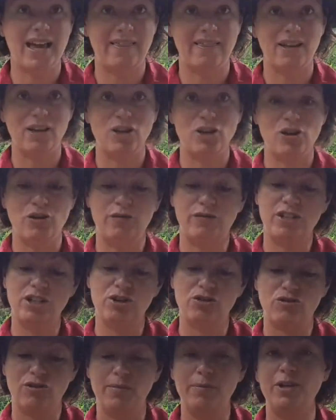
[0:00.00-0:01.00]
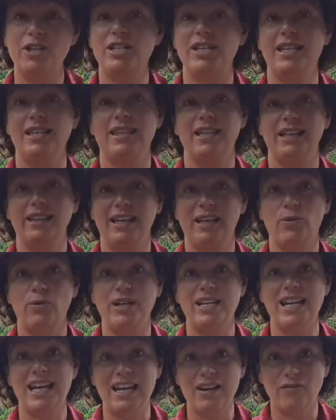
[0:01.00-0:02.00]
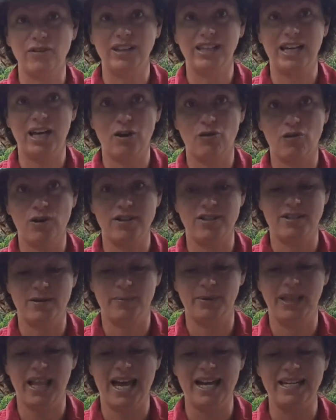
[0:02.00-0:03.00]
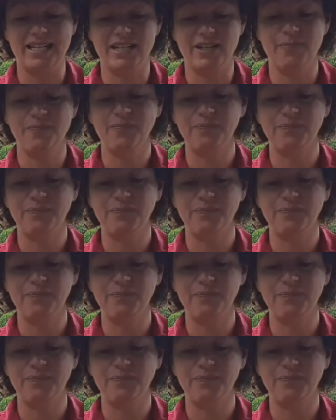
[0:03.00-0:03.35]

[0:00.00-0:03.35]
and that you've distributed the liquid evenly across the plate.